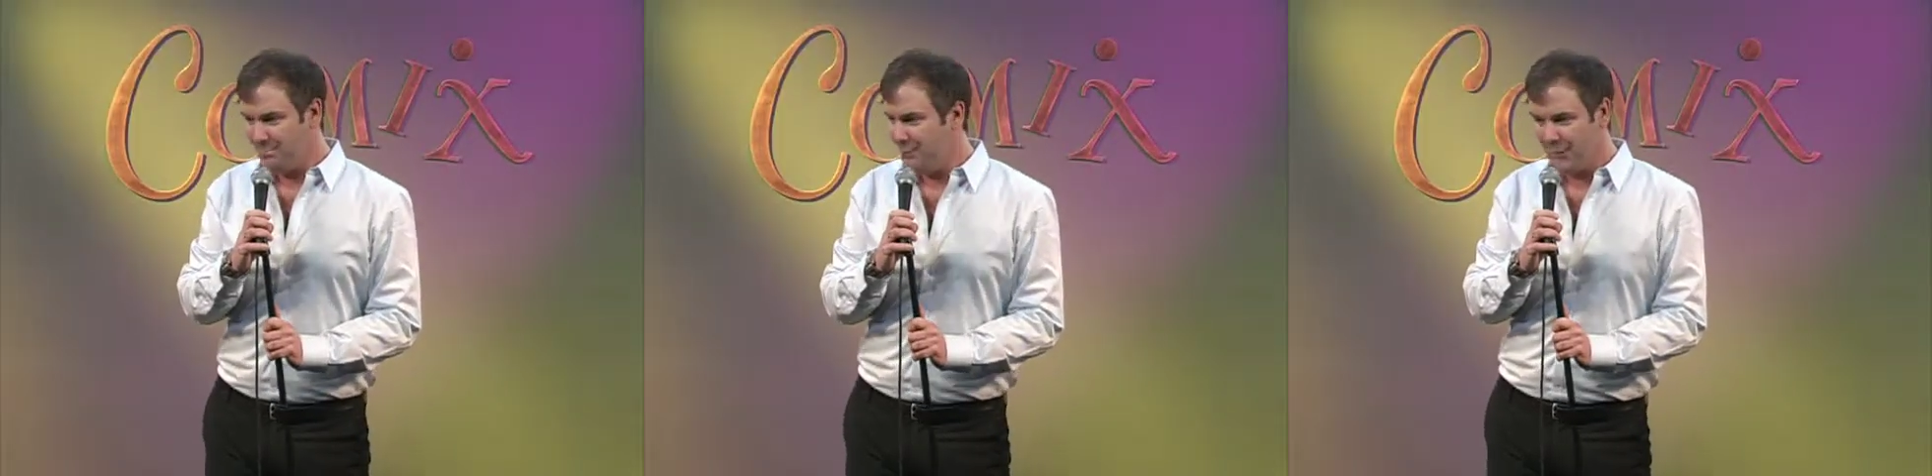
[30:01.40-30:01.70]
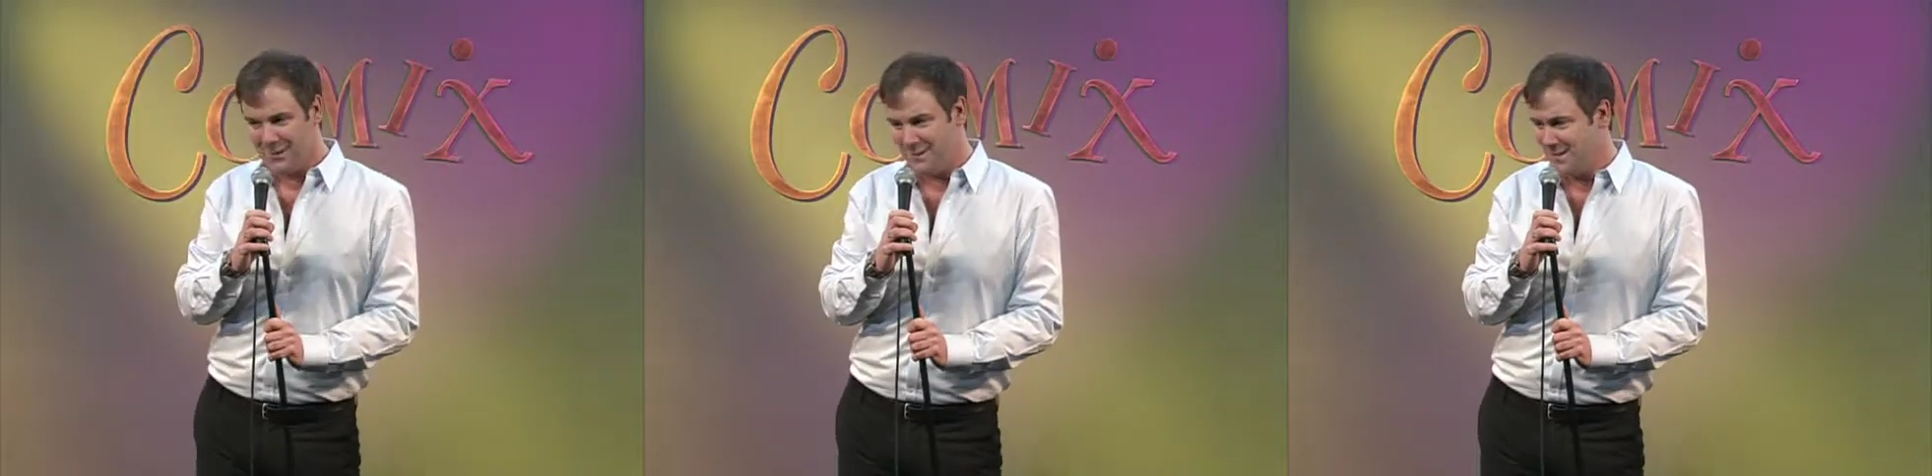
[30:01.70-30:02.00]

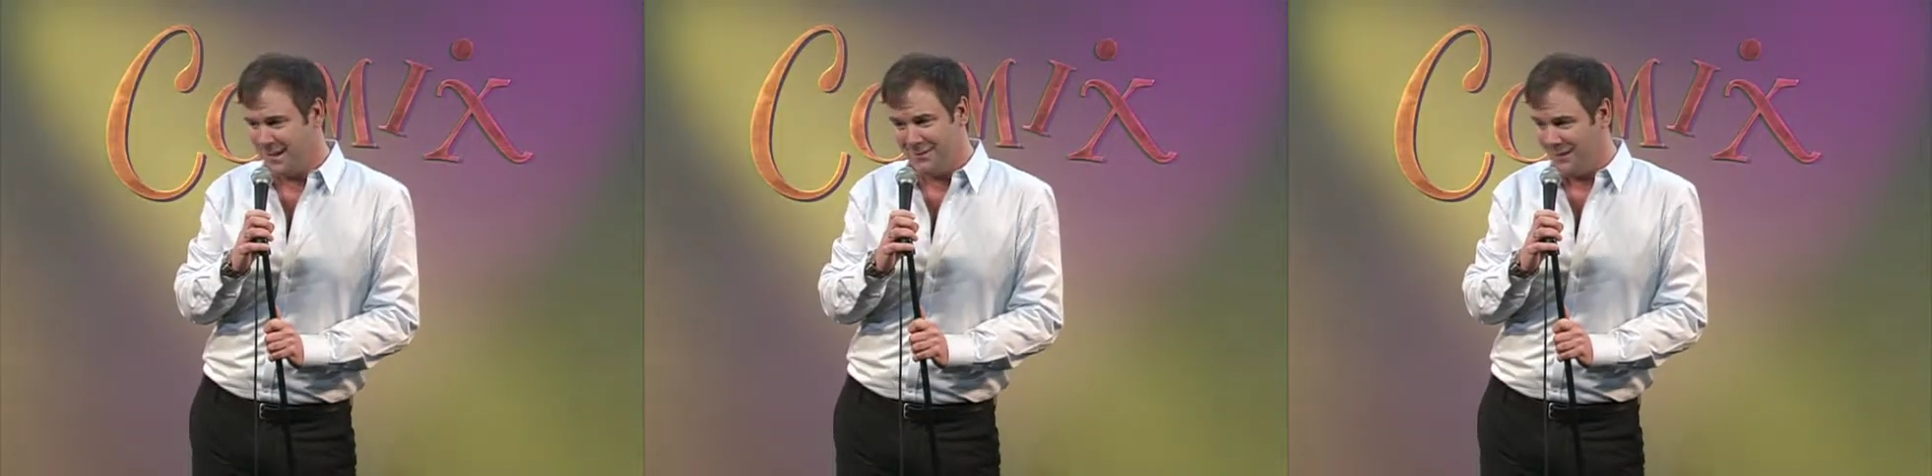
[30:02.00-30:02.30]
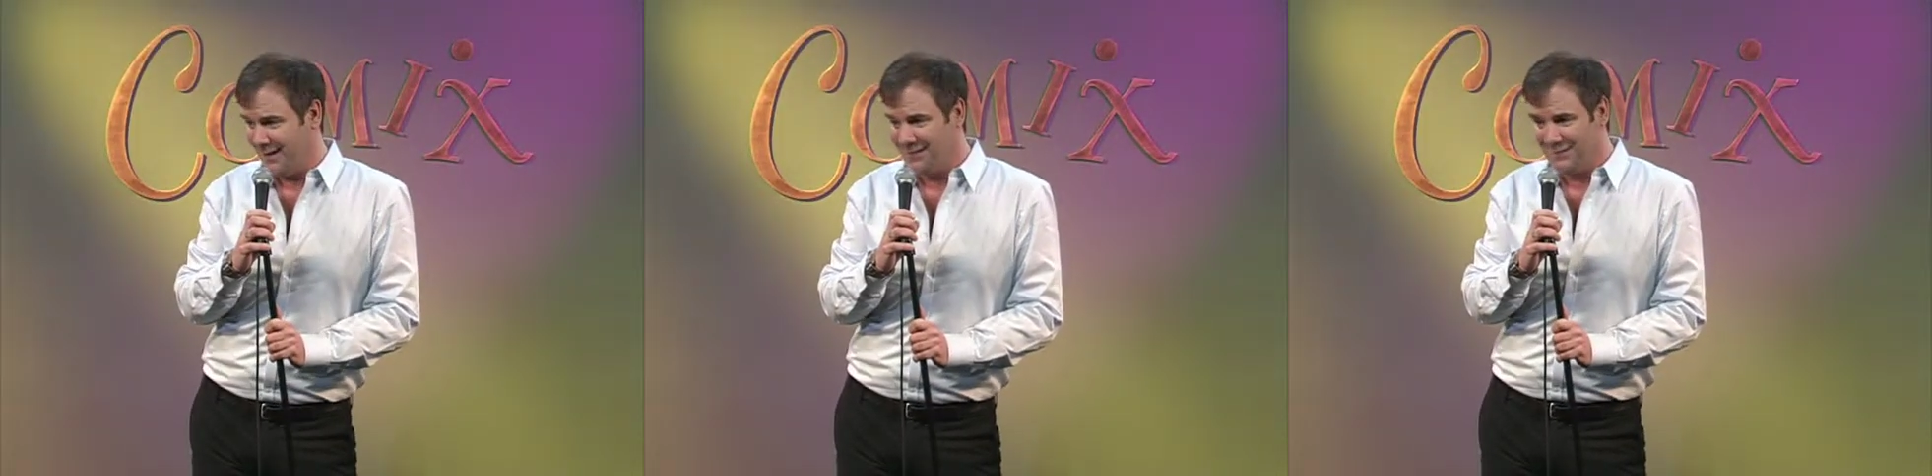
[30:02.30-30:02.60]
Poor
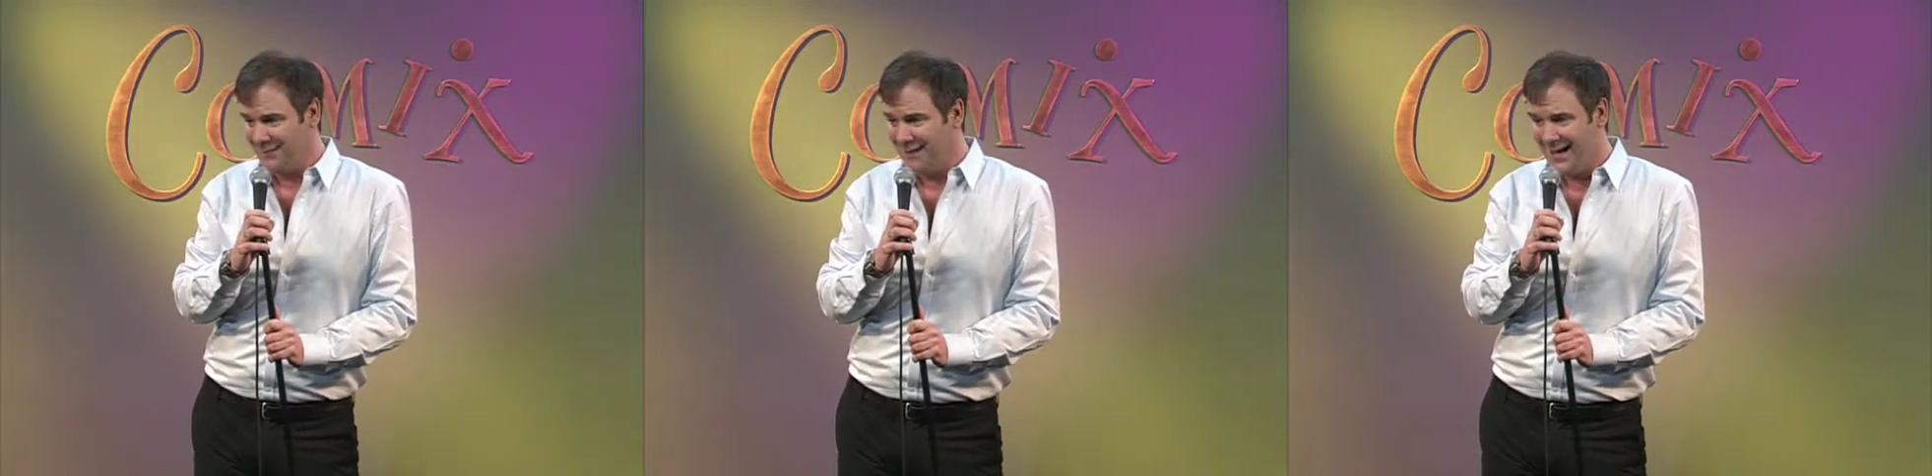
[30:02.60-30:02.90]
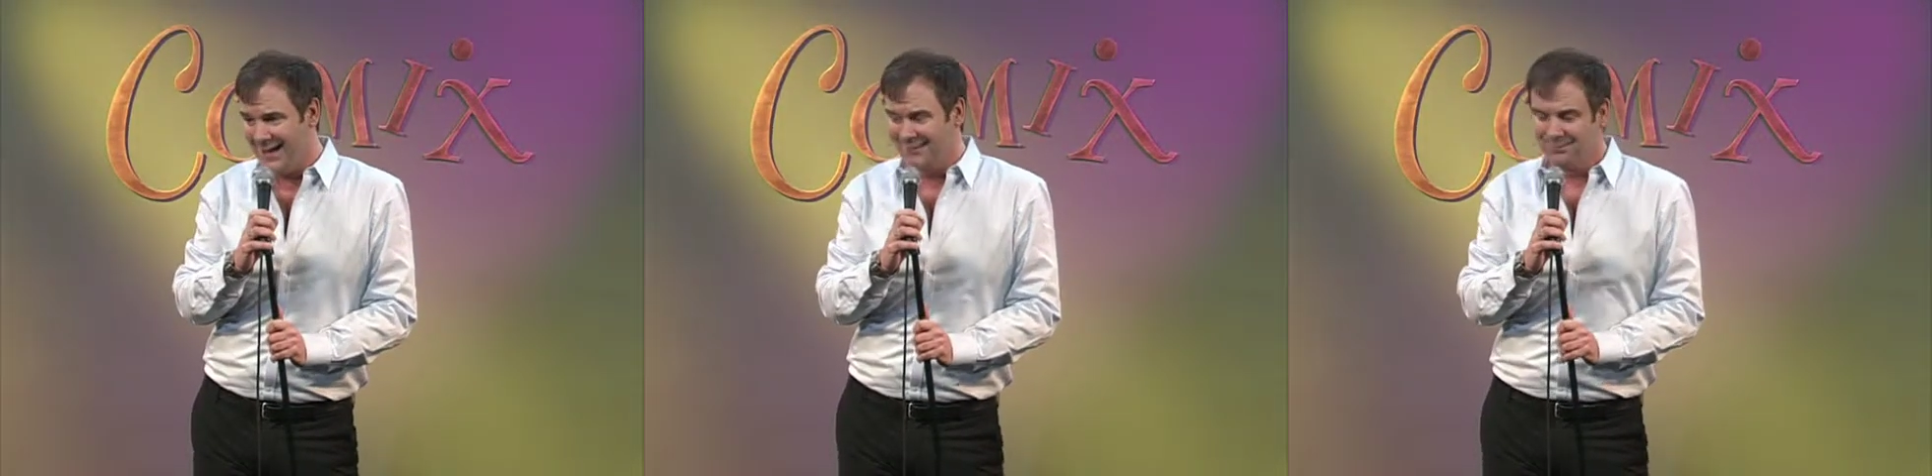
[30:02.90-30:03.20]
Steven,
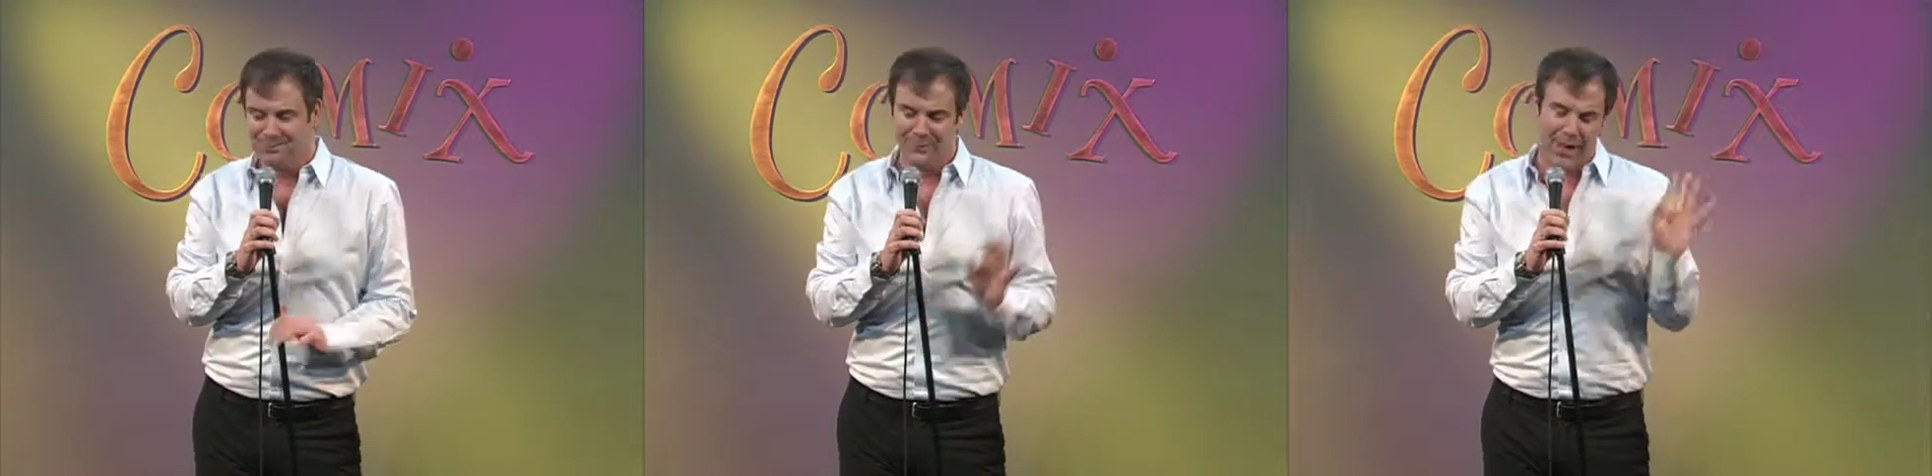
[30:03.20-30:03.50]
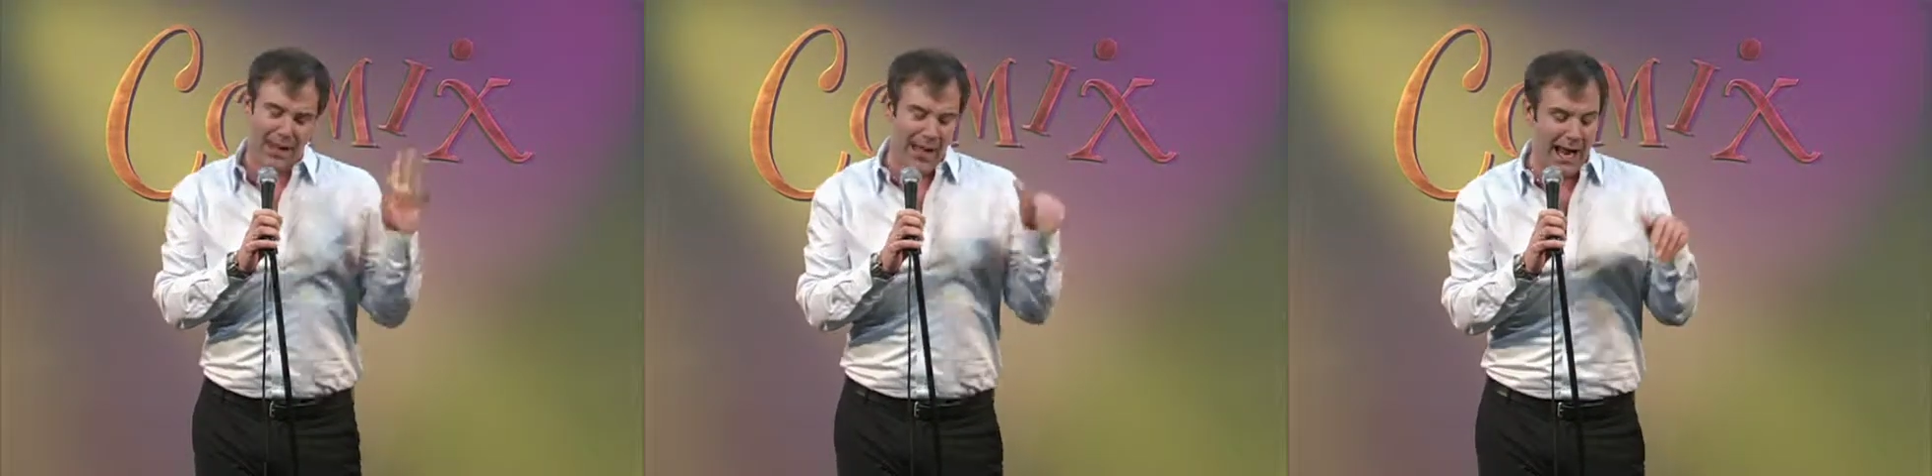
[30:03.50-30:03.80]
right?
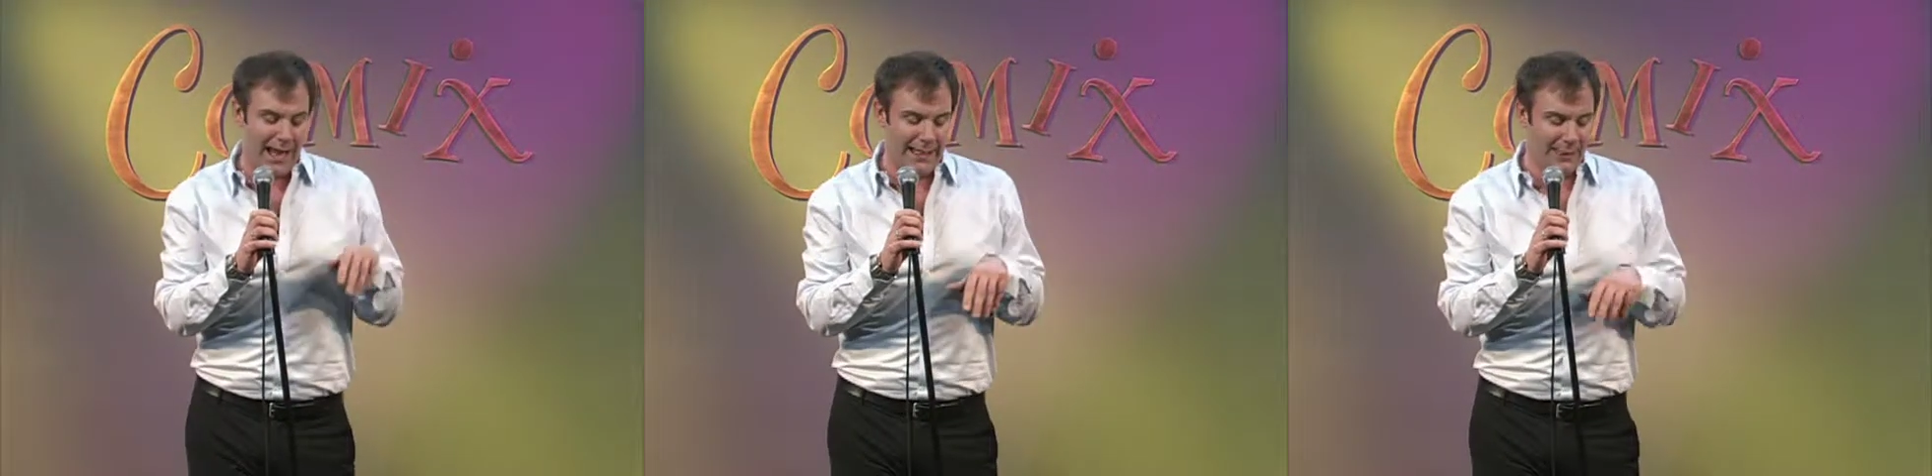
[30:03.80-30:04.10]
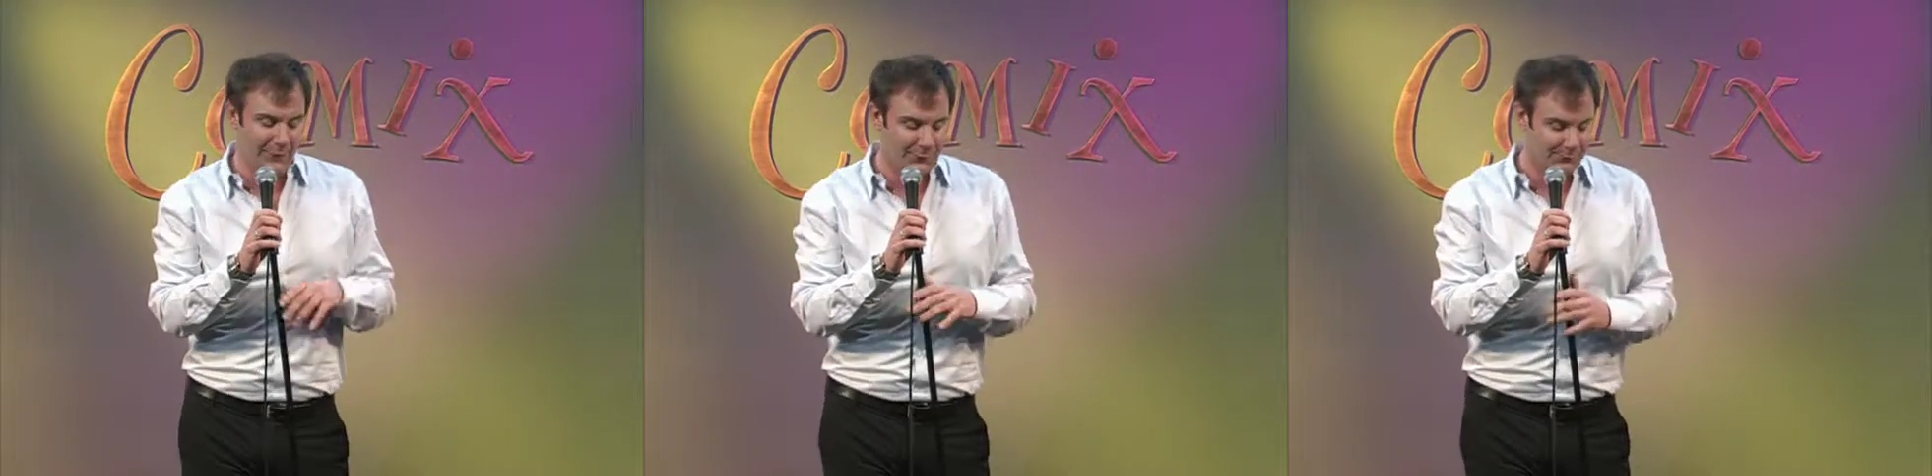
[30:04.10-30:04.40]

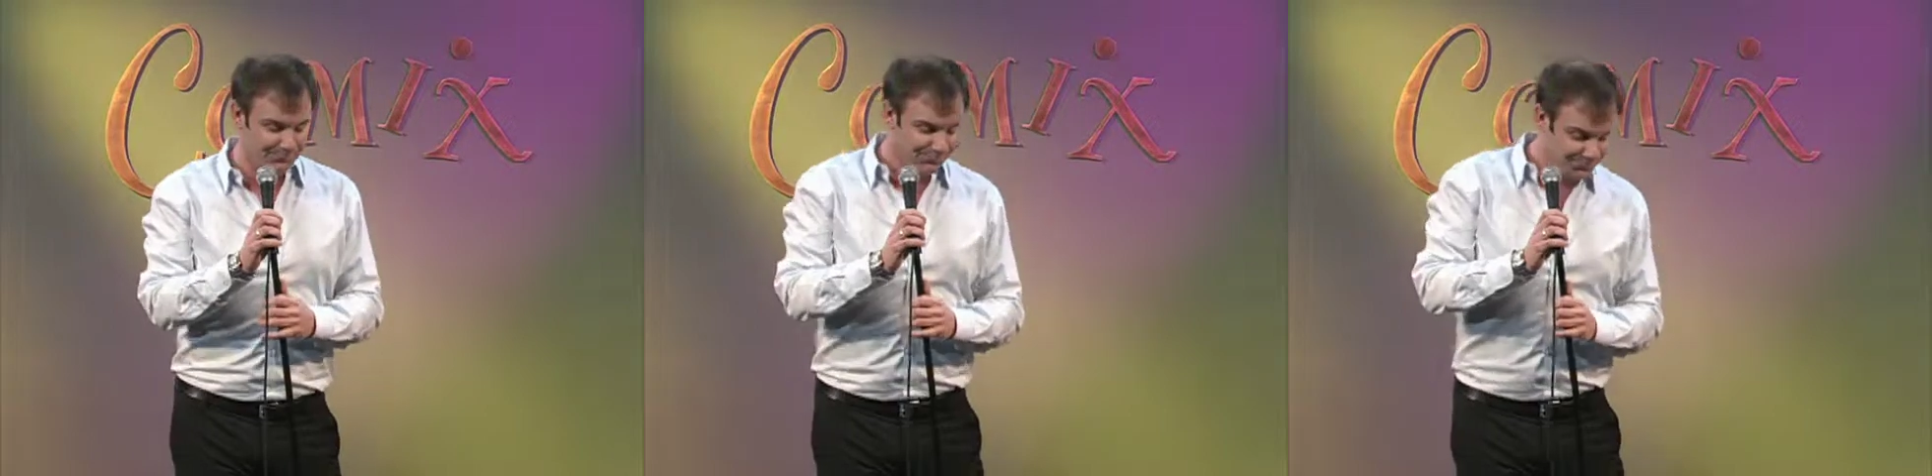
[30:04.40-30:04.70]
Anywho.